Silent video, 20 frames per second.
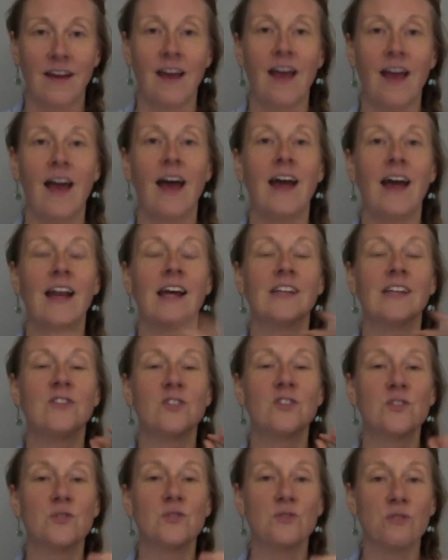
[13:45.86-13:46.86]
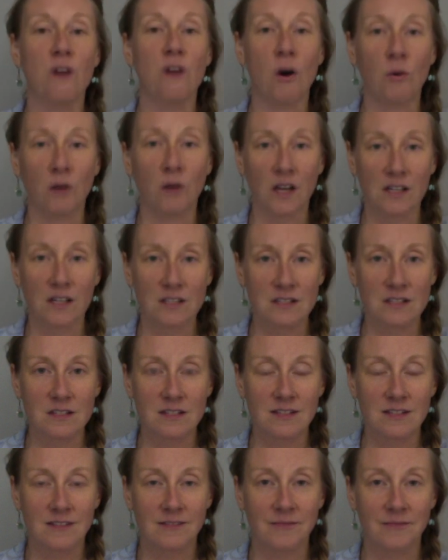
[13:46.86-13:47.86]
and I just
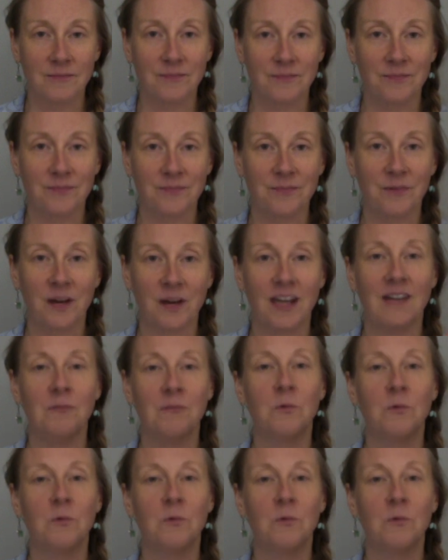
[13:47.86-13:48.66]
notice right?